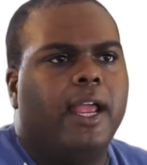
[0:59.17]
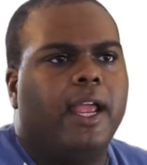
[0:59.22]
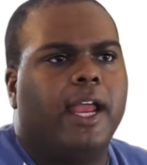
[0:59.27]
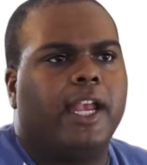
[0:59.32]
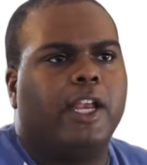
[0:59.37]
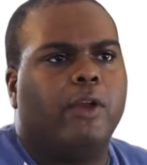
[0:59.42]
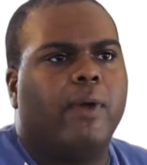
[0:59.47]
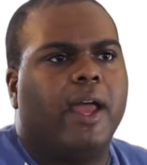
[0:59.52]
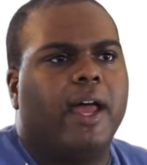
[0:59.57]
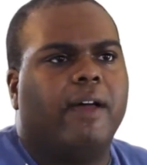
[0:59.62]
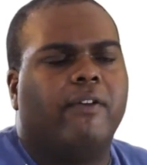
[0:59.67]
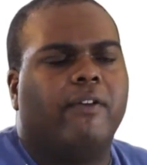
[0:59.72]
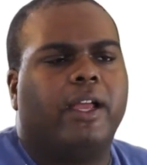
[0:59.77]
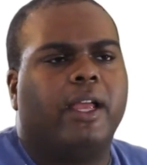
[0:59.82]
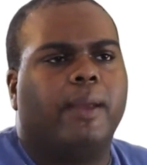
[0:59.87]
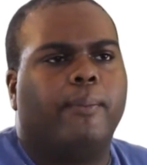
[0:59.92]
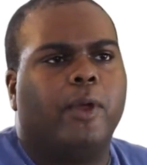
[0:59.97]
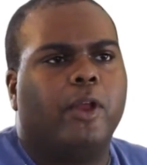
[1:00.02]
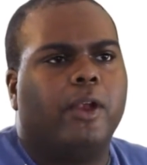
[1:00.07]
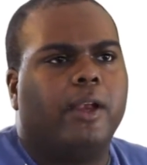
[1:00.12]
and you have a
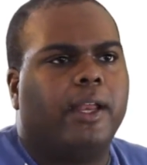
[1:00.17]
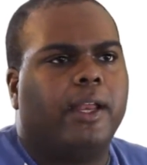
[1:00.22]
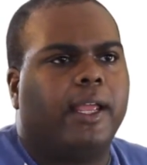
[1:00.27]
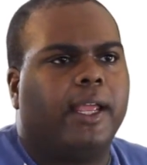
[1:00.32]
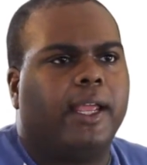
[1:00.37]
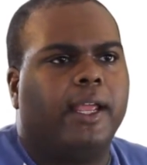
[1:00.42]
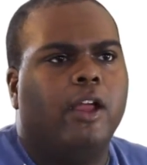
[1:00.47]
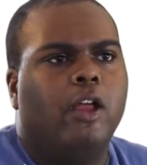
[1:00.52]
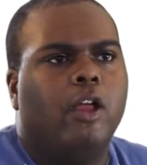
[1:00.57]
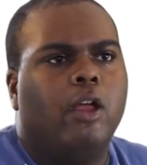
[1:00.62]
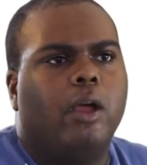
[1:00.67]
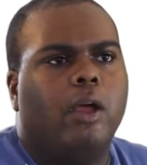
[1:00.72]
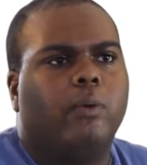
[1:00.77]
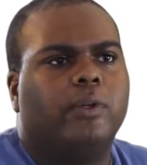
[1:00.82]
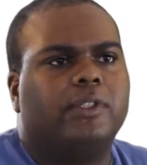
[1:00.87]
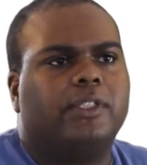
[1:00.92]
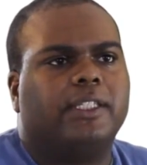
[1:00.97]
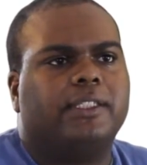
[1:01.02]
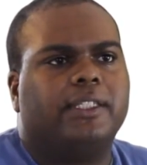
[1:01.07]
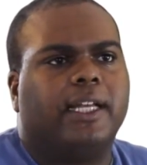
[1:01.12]
community
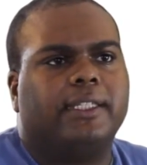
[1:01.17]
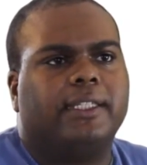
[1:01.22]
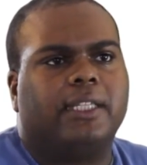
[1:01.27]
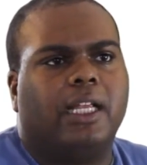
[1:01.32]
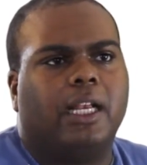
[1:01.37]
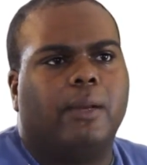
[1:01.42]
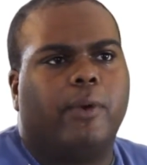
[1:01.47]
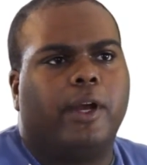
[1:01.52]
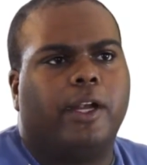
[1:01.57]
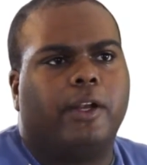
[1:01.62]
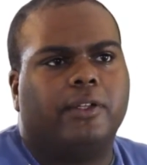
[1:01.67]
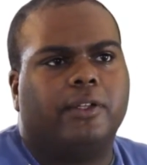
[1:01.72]
which does not celebrate